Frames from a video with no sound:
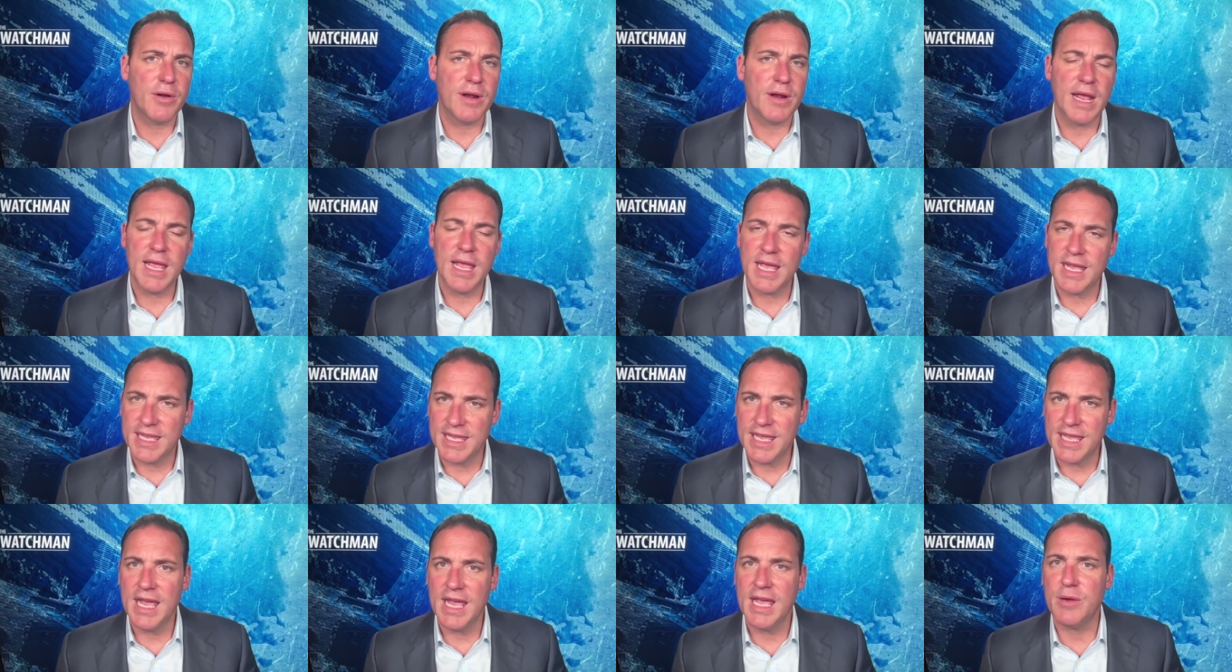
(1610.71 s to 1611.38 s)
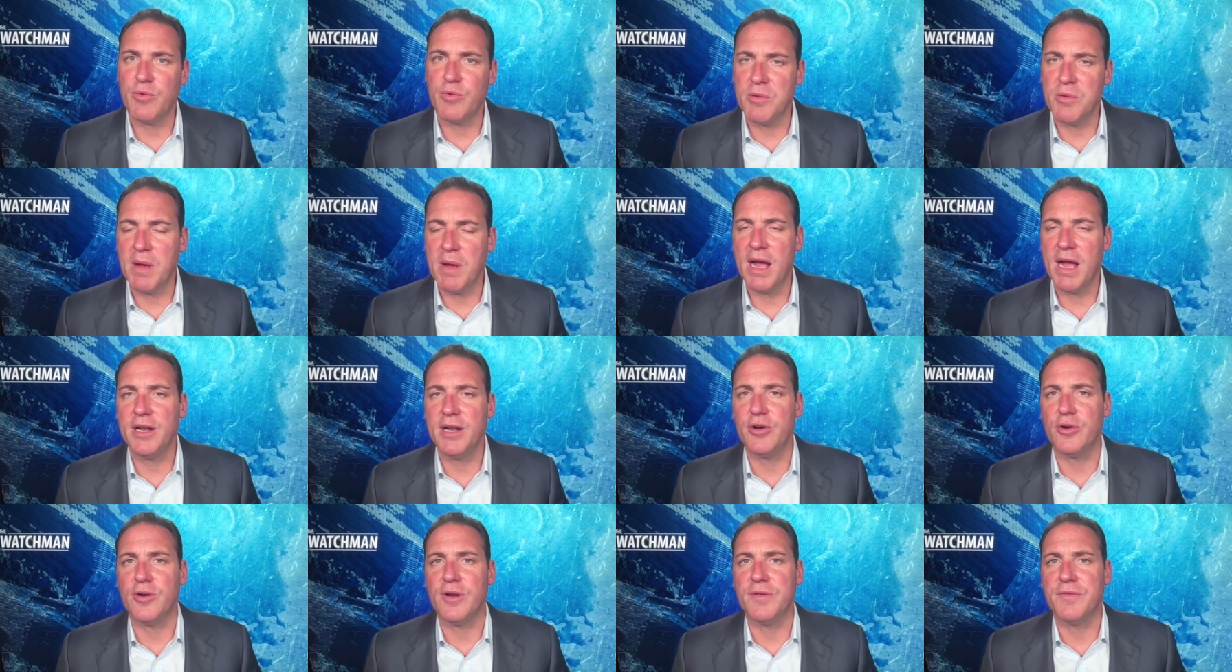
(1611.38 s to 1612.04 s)
And hey, again,
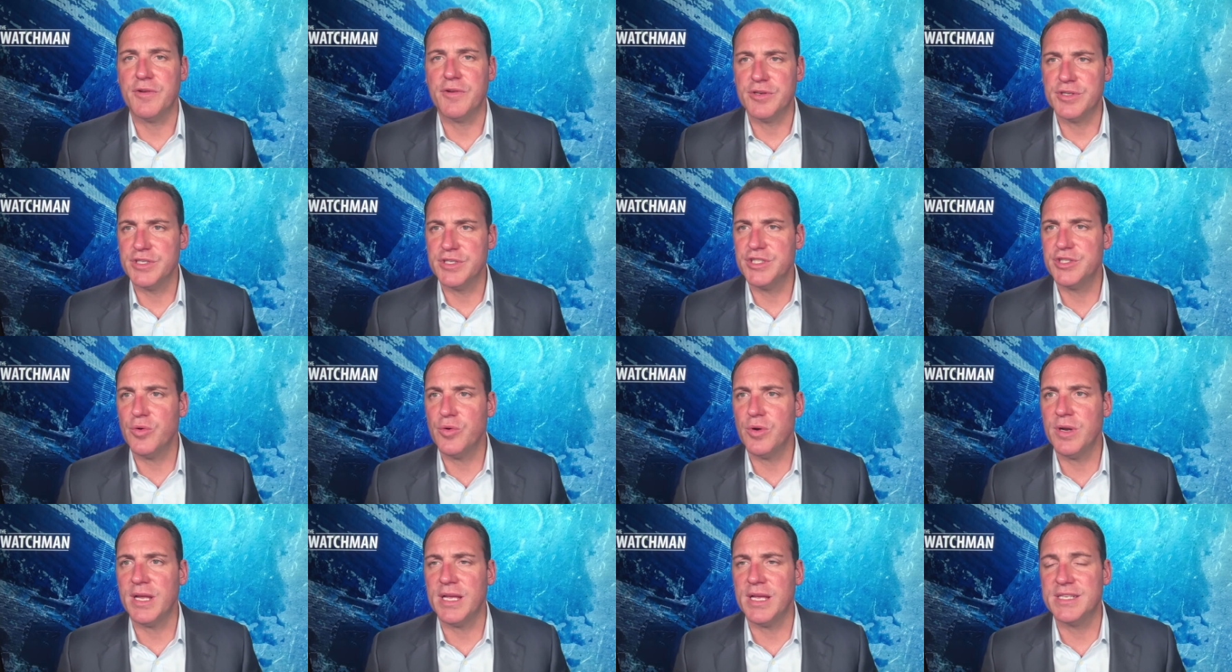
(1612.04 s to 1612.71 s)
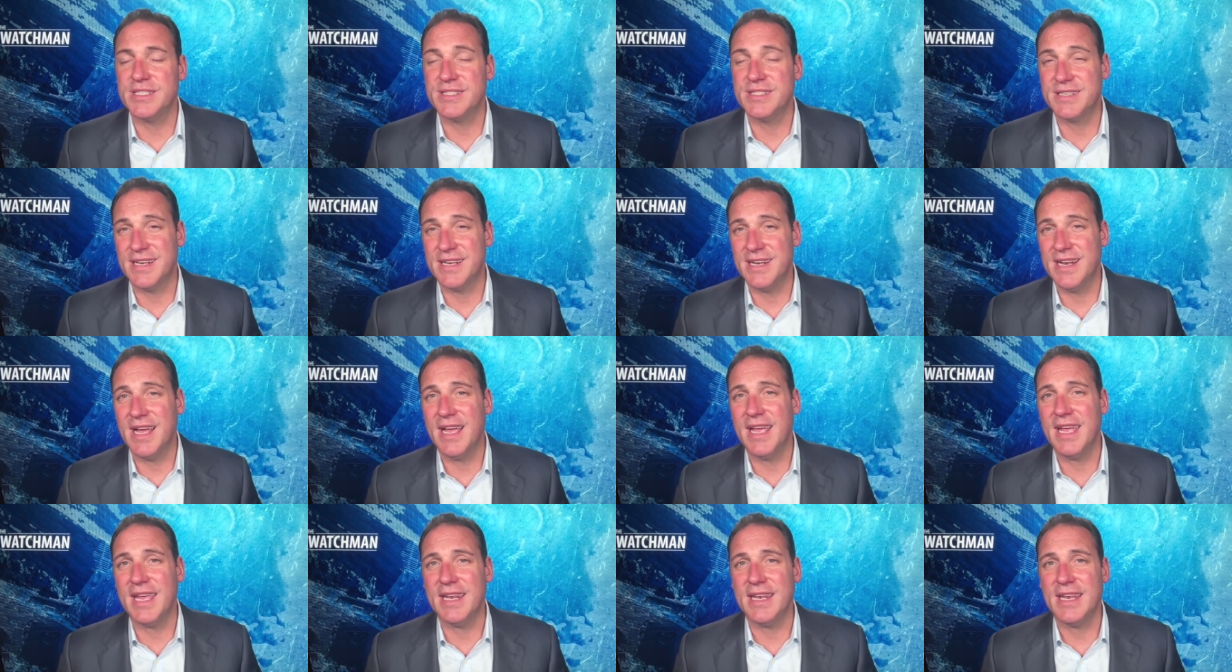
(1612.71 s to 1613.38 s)
reminder, if you're just joining us
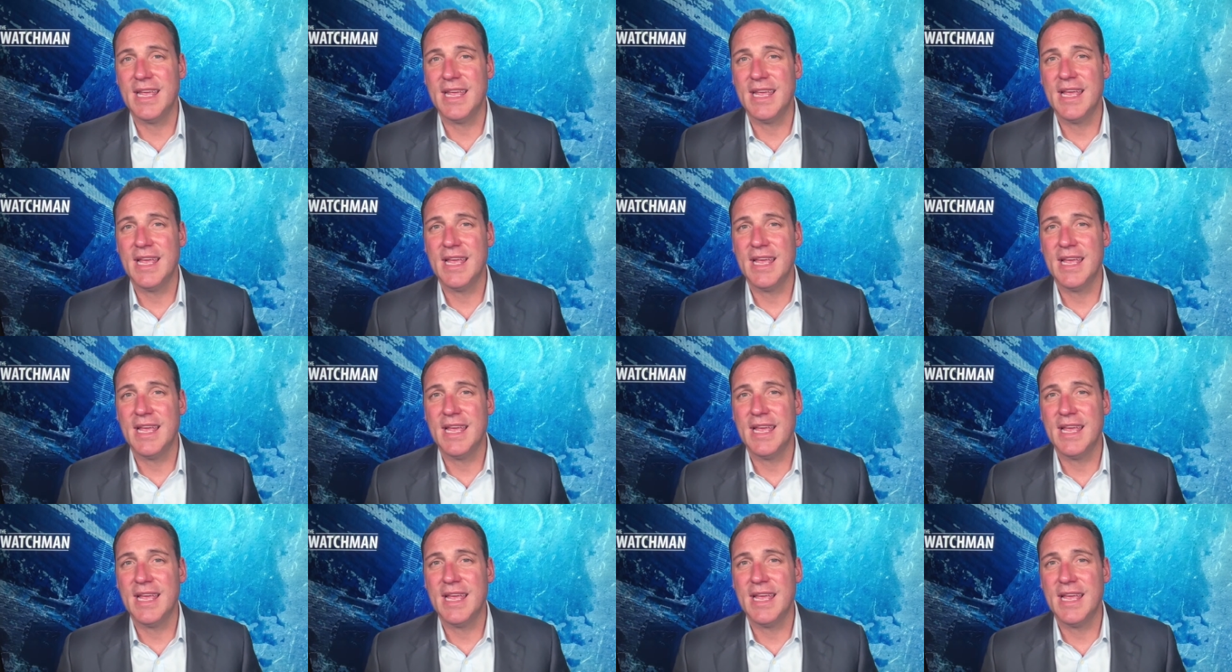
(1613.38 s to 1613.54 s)
tonight,